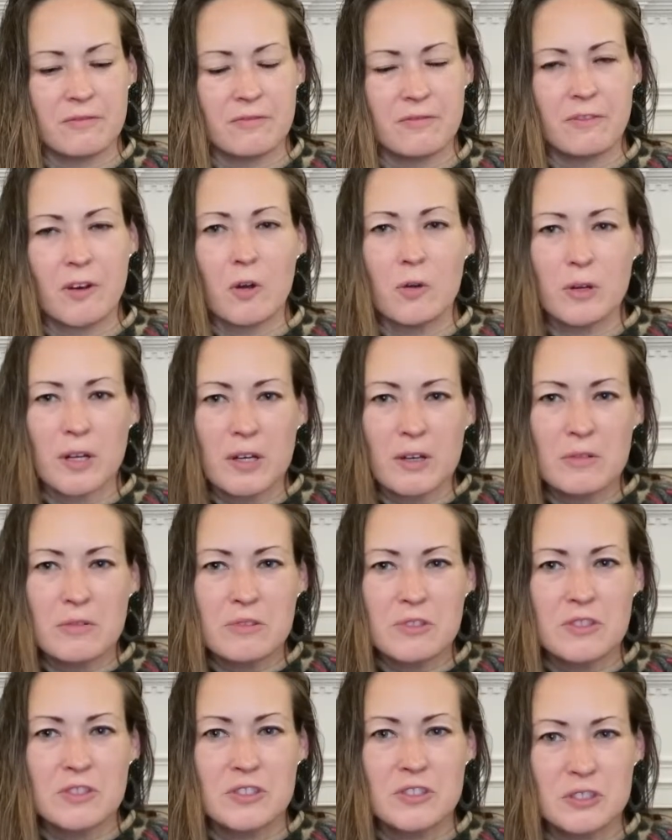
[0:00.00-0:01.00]
photos
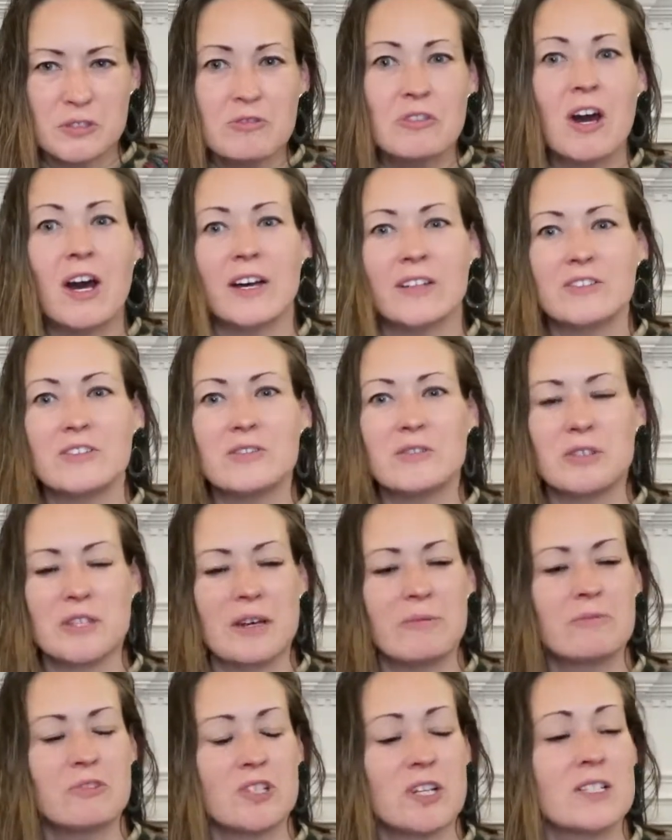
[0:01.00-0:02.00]
do not do
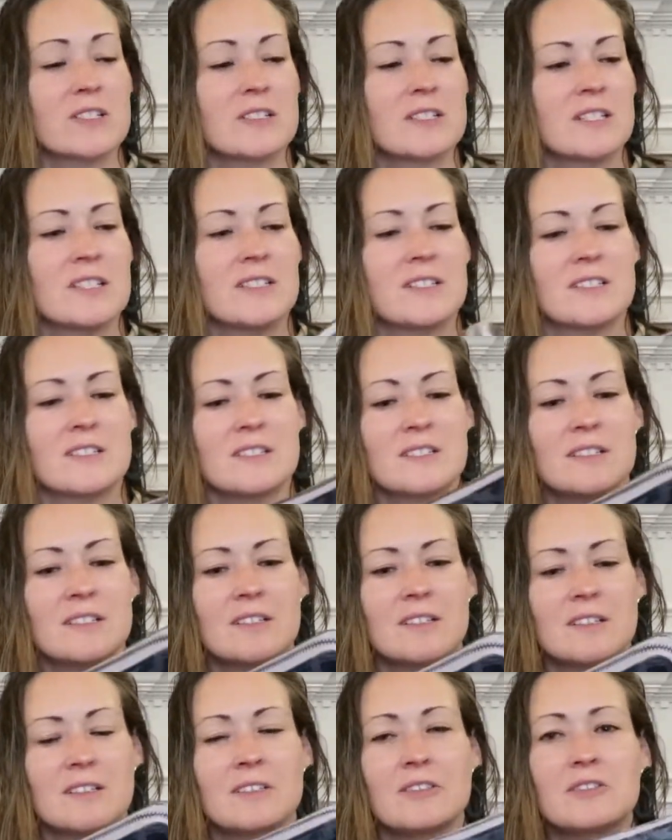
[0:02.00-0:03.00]
them justice.
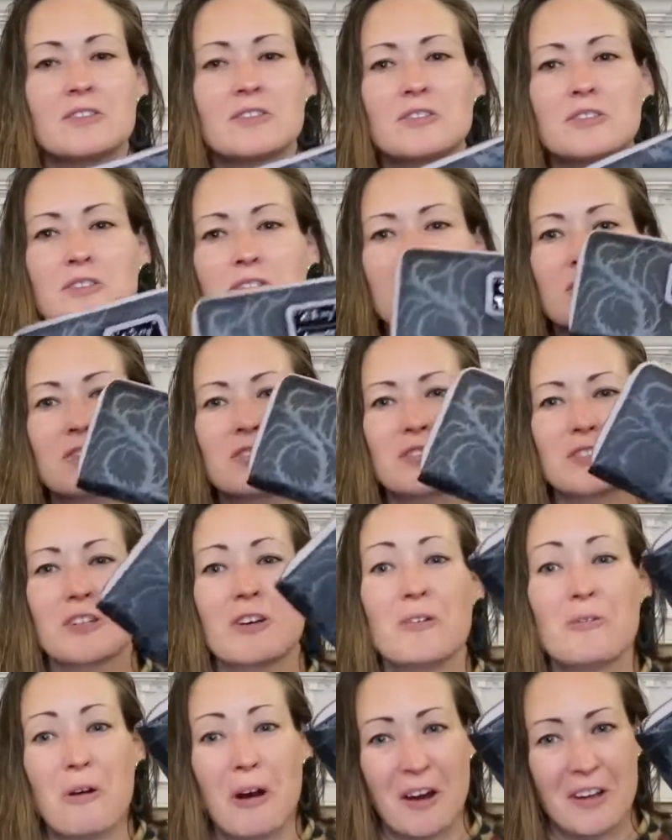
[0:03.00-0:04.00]

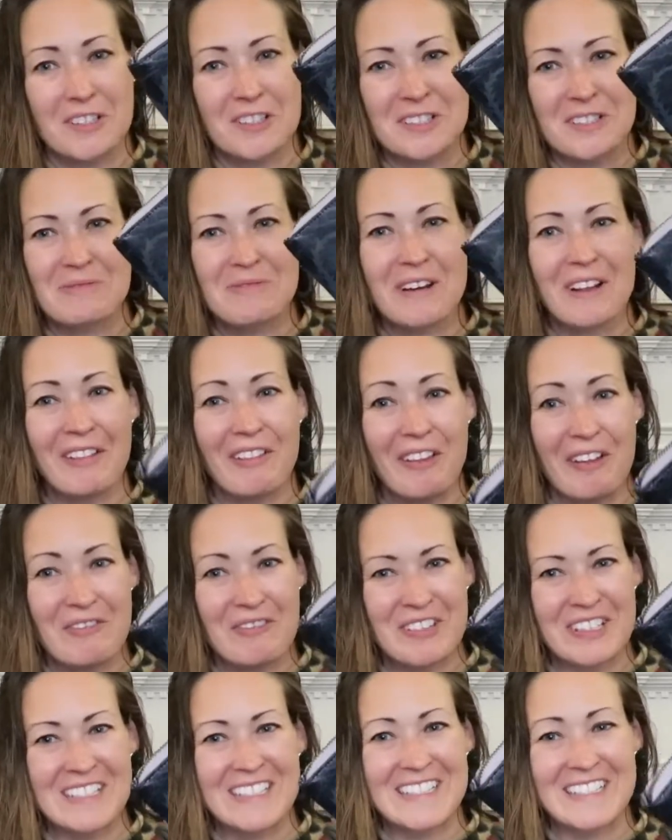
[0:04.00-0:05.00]
So awesome, I love
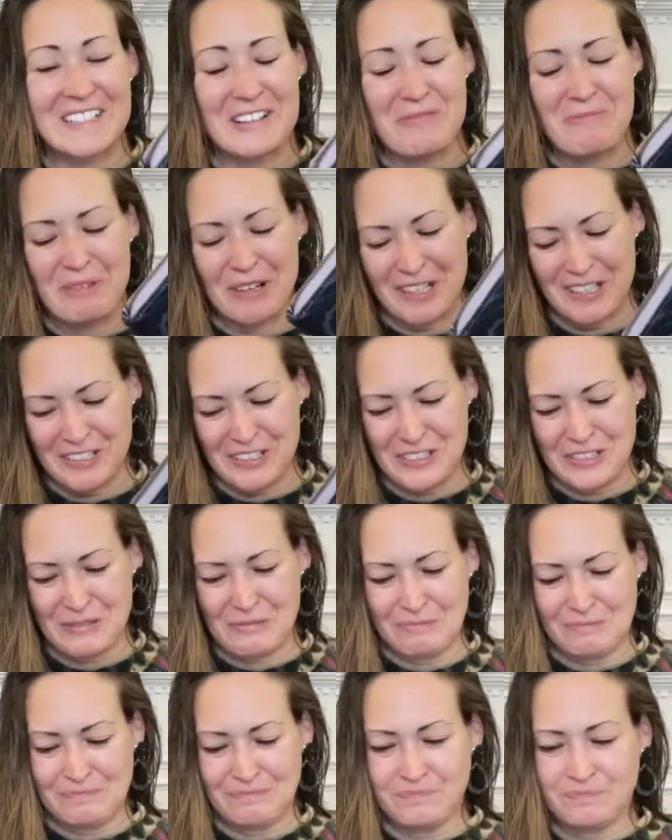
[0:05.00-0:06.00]
this so much.
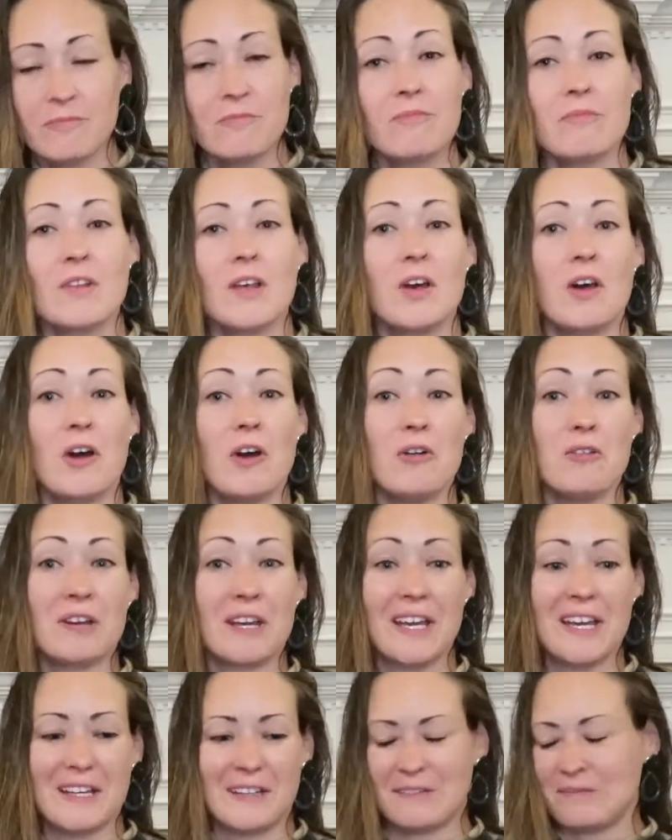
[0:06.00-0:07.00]

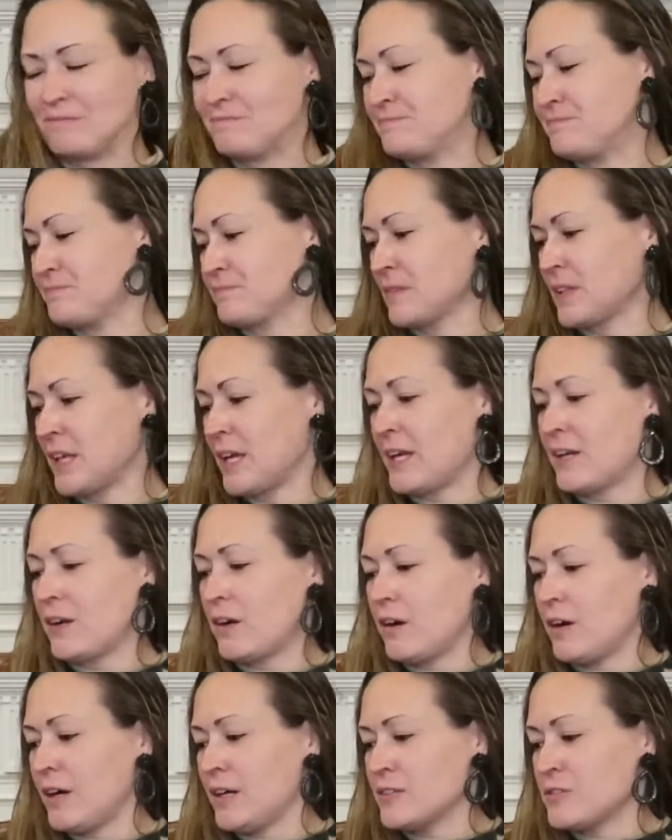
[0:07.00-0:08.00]
Okay, and
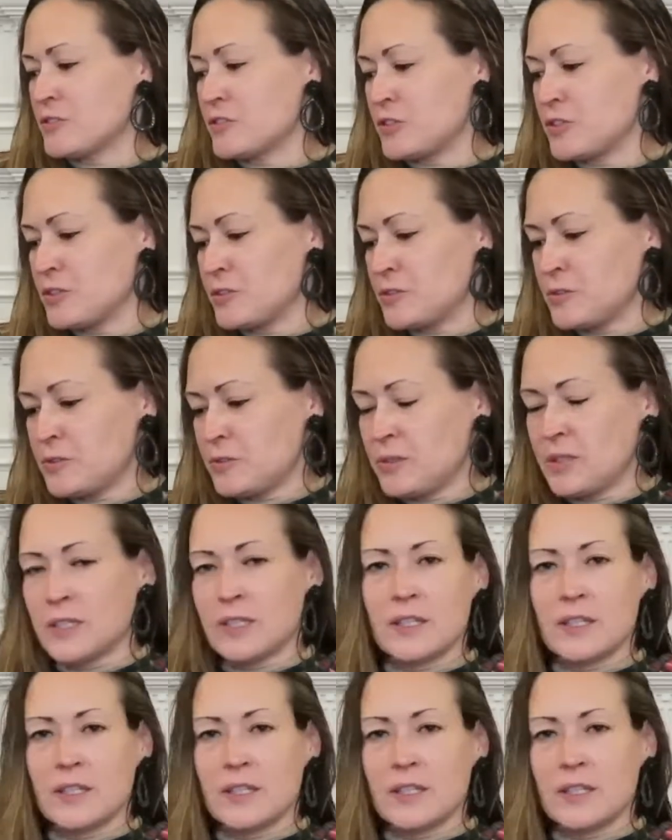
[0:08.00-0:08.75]
on to